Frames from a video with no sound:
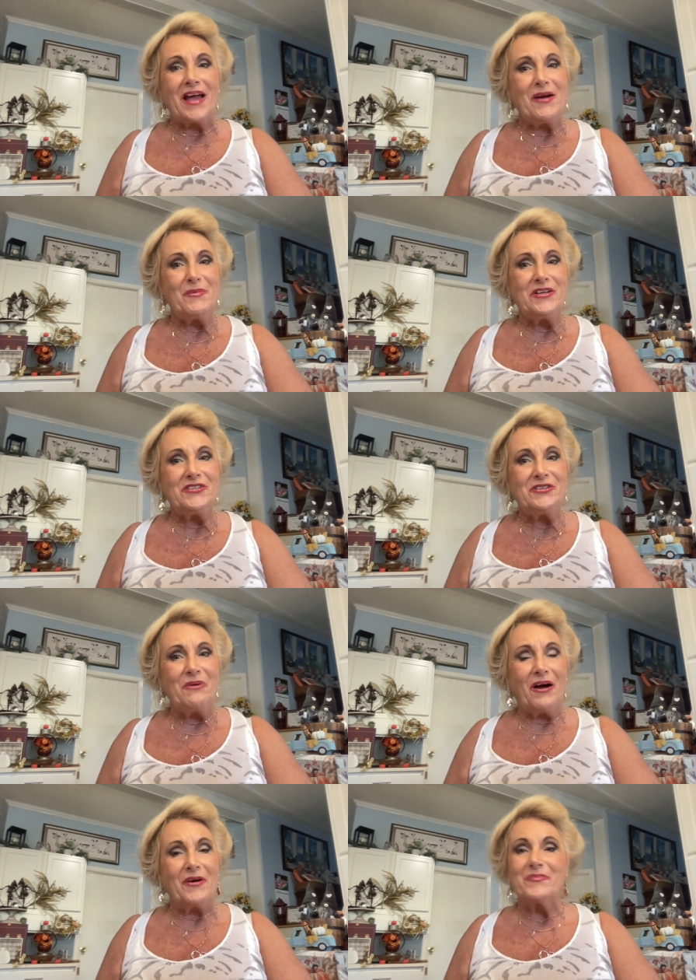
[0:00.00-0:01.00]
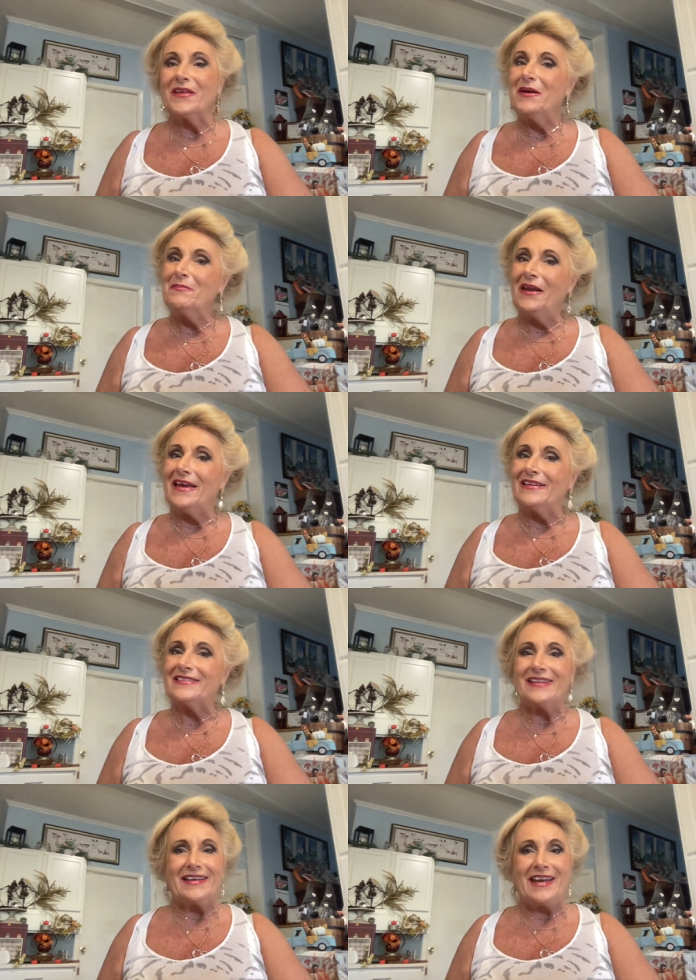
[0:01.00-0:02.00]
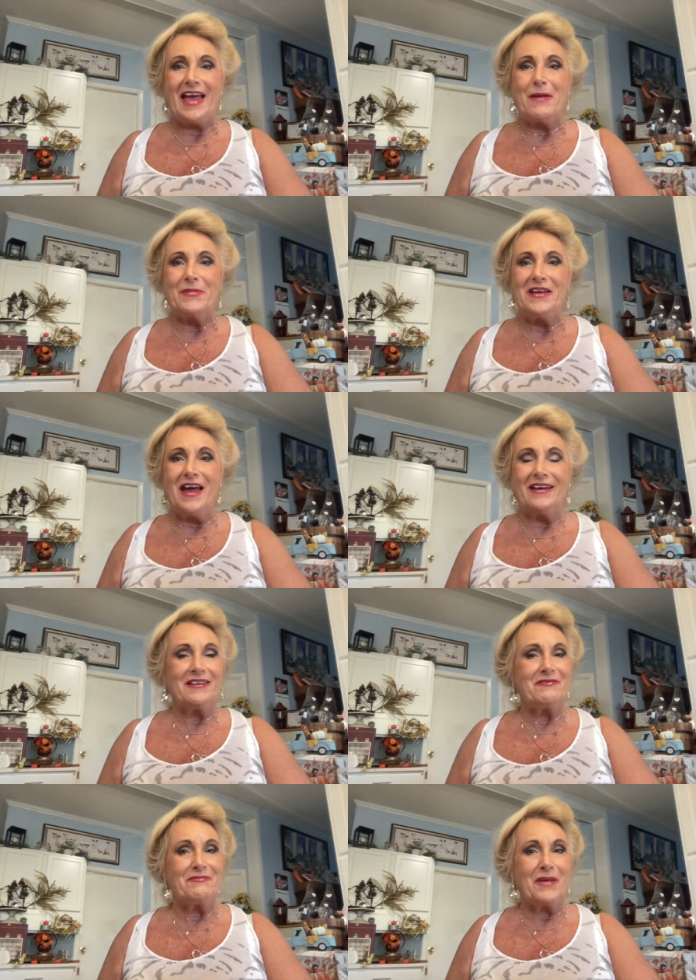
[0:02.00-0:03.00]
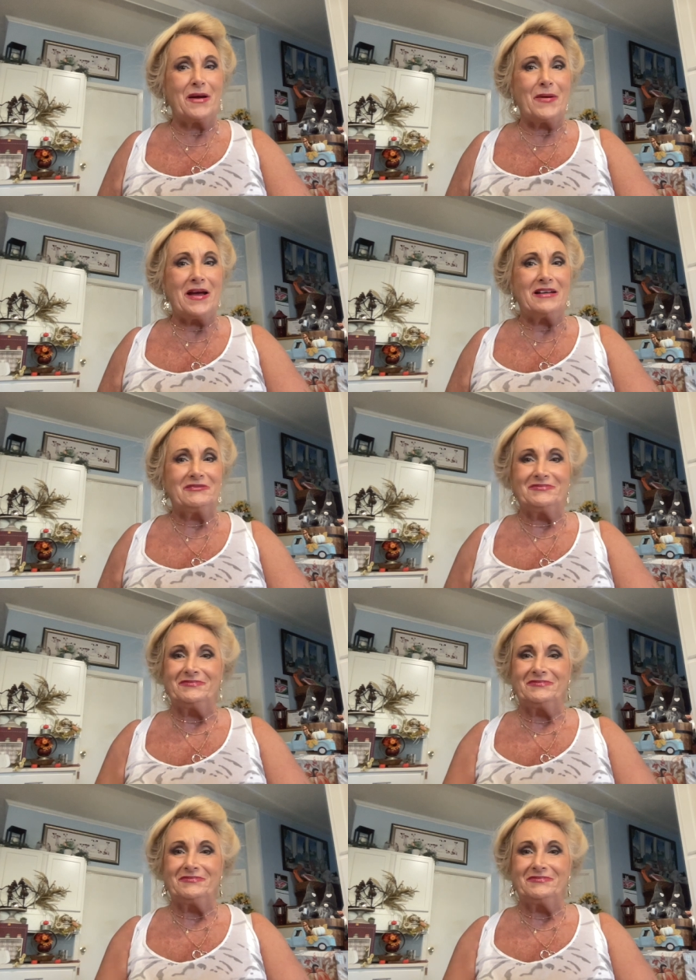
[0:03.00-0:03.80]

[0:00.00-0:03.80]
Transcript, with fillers: I wish you all a blessed and happy day. Bye bye.